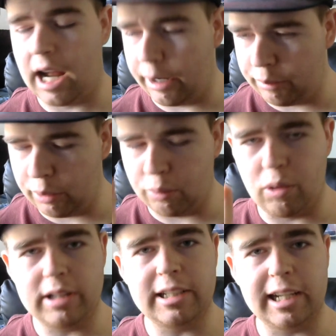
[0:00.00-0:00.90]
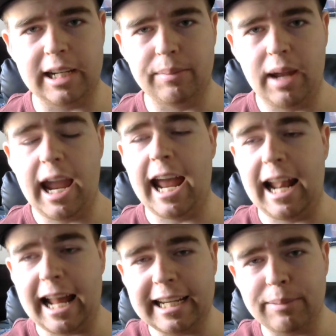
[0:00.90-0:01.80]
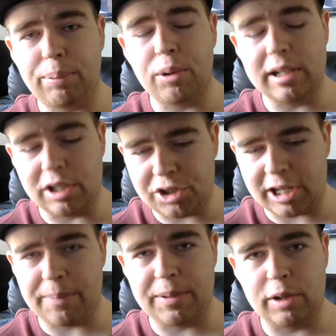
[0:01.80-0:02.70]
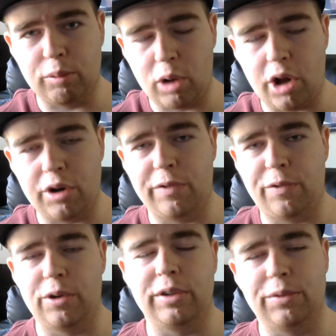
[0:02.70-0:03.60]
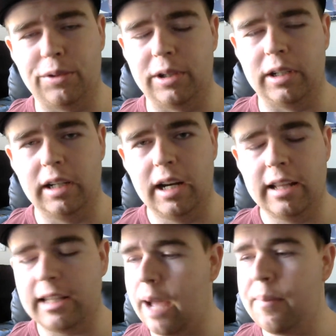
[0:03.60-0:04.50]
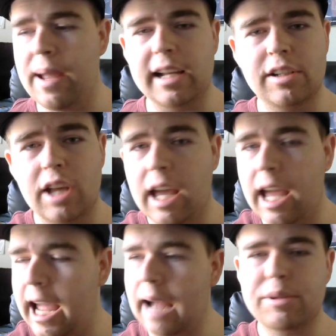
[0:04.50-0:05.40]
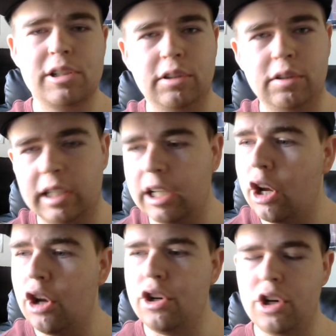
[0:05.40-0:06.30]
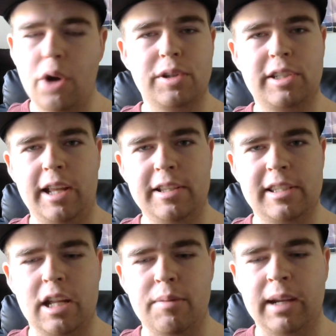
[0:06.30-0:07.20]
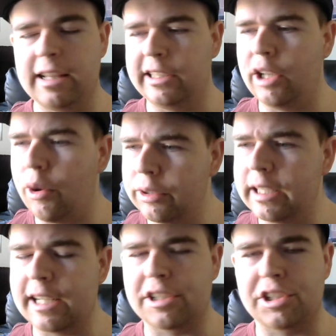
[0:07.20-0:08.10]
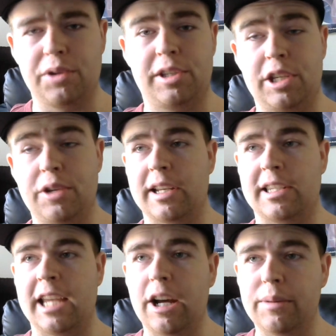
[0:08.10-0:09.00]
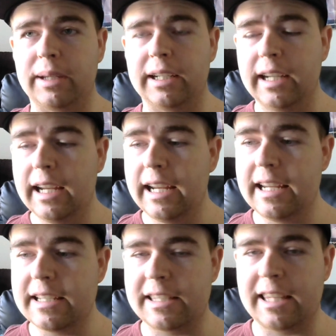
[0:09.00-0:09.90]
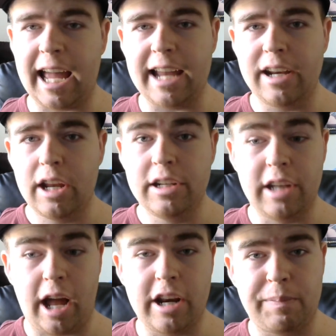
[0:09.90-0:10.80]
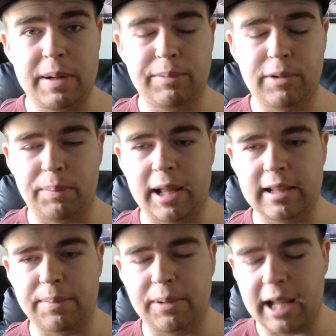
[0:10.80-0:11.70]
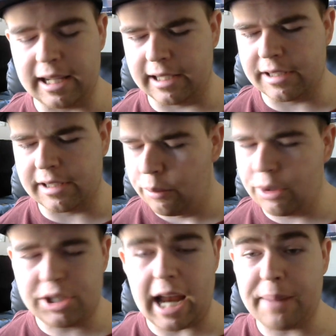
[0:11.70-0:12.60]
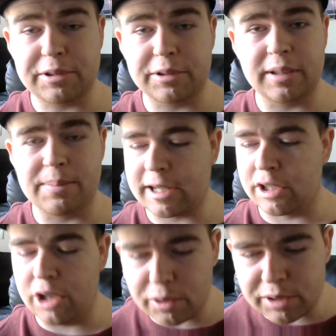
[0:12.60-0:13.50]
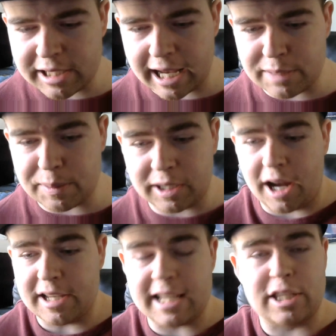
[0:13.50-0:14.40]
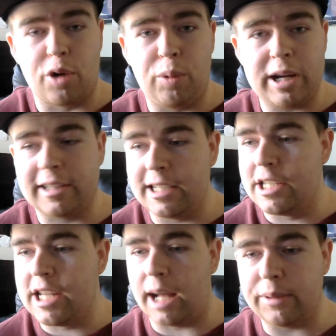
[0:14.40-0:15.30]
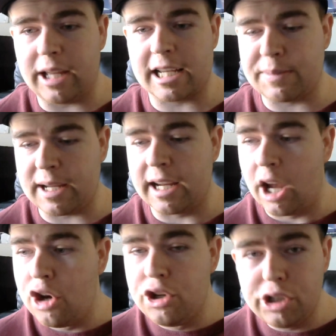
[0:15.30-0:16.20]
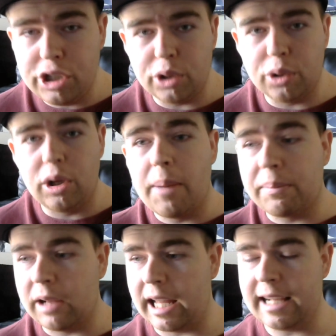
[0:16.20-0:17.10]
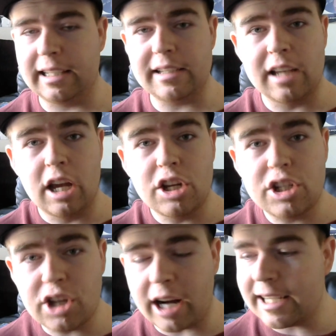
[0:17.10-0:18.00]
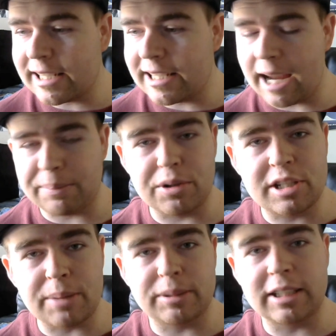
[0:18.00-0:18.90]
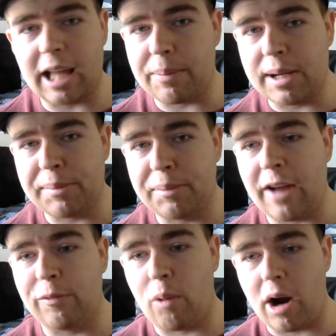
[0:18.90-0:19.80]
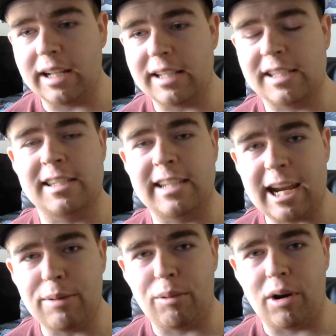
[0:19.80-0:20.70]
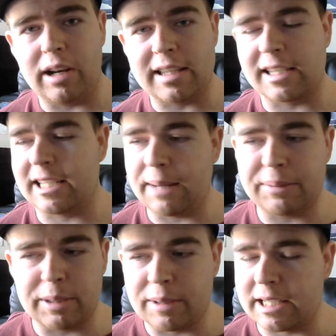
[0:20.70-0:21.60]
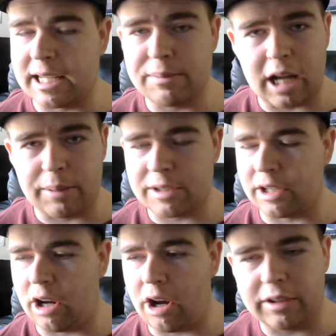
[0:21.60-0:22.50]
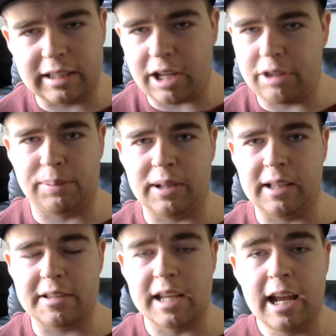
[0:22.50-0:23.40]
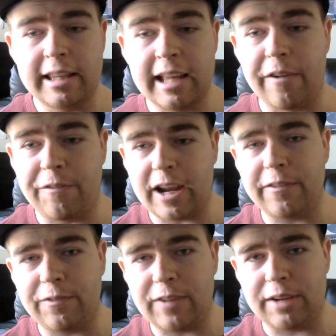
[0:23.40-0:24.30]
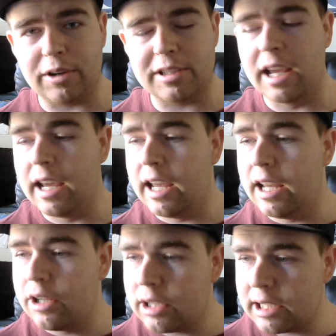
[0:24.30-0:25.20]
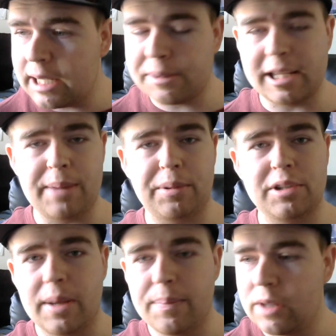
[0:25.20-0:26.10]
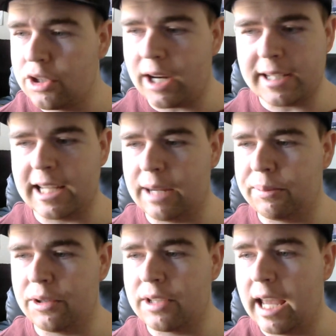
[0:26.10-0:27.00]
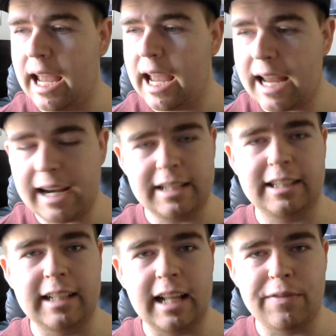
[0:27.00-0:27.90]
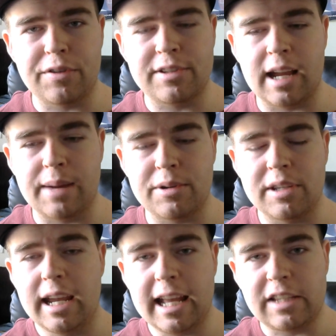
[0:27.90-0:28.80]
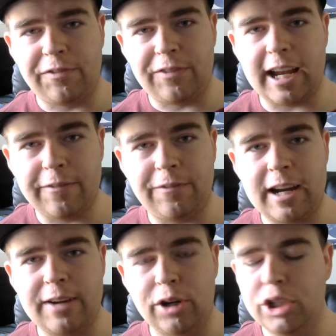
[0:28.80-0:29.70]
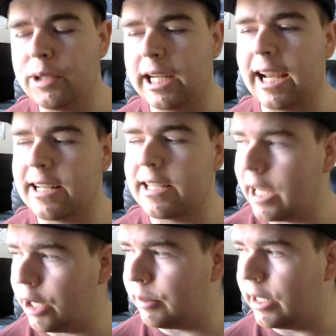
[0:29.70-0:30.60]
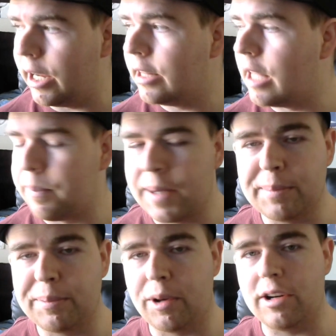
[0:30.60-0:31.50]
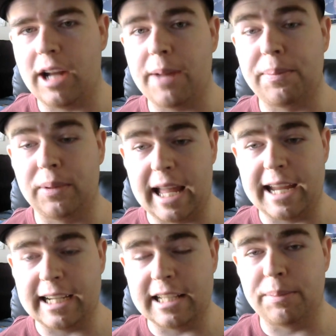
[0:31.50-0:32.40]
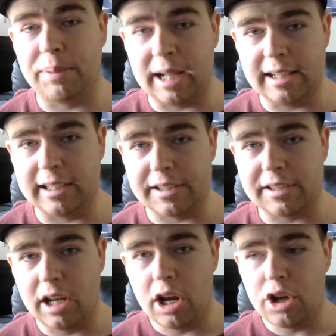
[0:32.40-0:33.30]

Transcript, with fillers: I win one game and I get put into Champion one forty-four. That makes absolutely no sense to me, and the only excuse that you can tell me is that not enough people are playing the playlist, which absolutely makes no sense because it's a weekland double X P new playlist, Shoddy Snipers, something that people have wanted since day one. It's the same thing with Team Doubles and all of the other playlists that are fan favorites. Team Snipers, Shoddy Snipers, anything that involves snipers, it's fan favorite. You can't tell me that people are not playing in the playlist.